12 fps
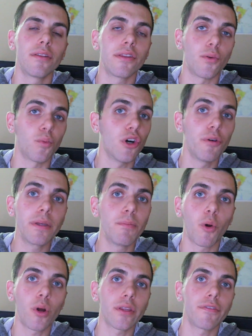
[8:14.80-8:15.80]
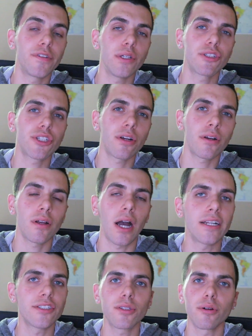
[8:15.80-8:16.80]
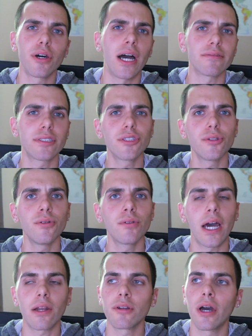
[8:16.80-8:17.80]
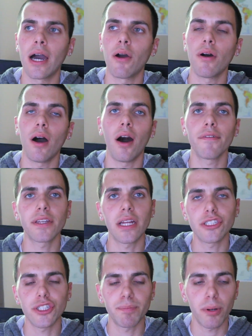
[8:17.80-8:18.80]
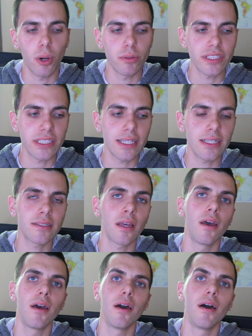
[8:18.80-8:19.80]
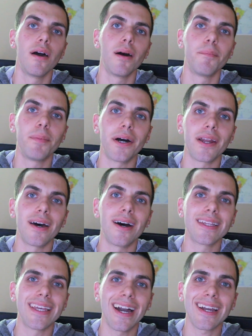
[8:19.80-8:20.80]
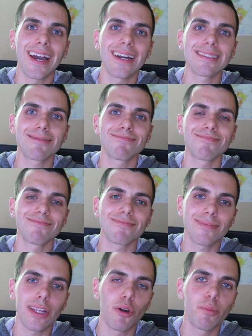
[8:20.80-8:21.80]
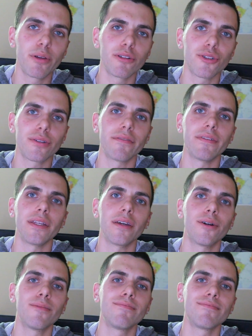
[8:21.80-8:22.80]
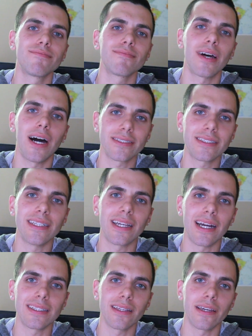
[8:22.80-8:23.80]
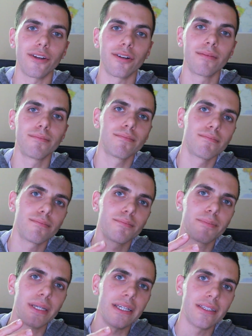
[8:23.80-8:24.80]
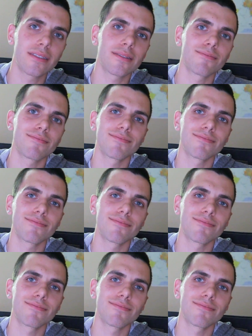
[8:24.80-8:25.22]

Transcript: There will be more in the future. I just don't know how soon. I don't know how often I should post these. But yeah, guys, I hope you enjoyed the video. I'll see you guys later. Peace.